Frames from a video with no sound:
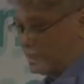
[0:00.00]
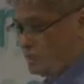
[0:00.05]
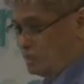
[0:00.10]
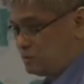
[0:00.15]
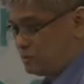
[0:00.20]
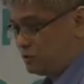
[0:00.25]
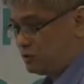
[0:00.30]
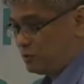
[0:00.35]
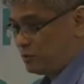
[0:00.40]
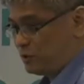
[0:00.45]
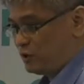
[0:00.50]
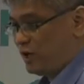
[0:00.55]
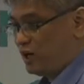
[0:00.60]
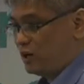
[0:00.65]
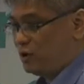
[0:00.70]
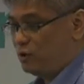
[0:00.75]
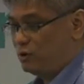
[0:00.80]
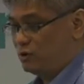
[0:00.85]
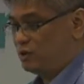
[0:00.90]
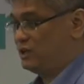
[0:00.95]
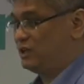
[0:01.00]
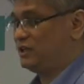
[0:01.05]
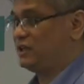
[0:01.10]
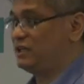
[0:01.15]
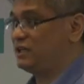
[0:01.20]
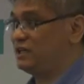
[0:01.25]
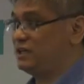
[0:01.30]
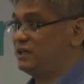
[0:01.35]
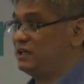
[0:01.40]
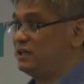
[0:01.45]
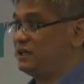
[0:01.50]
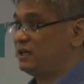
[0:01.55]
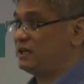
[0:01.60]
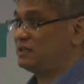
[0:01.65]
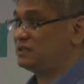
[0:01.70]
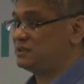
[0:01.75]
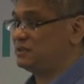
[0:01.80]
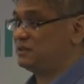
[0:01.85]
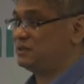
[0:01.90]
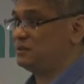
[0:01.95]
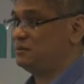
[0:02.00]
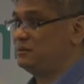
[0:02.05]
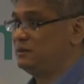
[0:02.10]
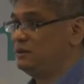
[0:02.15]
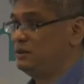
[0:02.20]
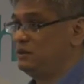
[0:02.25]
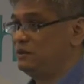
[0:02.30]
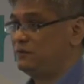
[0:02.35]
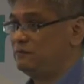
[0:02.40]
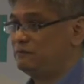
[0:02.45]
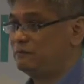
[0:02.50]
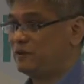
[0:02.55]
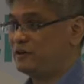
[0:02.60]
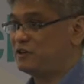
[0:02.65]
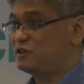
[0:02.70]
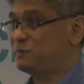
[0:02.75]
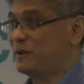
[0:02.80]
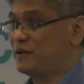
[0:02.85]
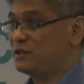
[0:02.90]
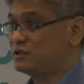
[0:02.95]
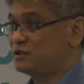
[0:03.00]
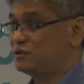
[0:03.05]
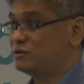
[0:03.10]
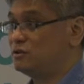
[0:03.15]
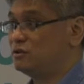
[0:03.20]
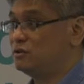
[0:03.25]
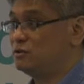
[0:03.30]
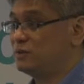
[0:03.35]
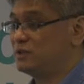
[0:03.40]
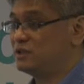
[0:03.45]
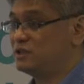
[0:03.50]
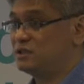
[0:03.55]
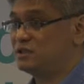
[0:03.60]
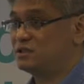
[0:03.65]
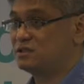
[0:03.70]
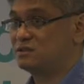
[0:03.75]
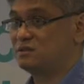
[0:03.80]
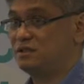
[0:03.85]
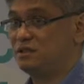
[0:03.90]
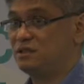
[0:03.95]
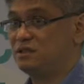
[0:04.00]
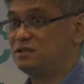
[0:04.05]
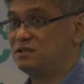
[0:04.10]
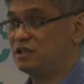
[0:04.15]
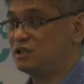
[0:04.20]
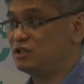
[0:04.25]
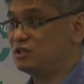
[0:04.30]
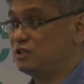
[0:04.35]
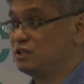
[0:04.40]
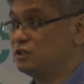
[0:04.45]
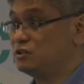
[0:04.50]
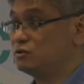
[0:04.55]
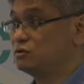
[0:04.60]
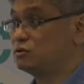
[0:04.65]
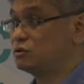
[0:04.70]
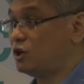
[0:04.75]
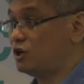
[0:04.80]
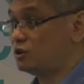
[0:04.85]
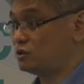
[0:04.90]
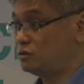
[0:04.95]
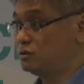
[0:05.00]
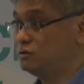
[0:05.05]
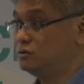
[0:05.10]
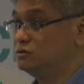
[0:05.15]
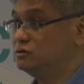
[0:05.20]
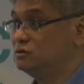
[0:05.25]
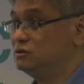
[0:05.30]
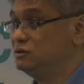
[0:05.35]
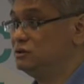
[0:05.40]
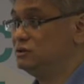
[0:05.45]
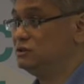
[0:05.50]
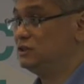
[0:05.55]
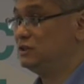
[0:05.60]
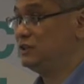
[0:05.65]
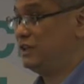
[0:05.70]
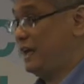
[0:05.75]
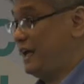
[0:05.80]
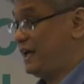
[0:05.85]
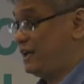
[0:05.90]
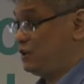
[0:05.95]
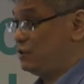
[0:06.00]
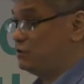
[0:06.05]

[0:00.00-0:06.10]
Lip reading: So the product owner here has a very special role, which is essentially to talk to the end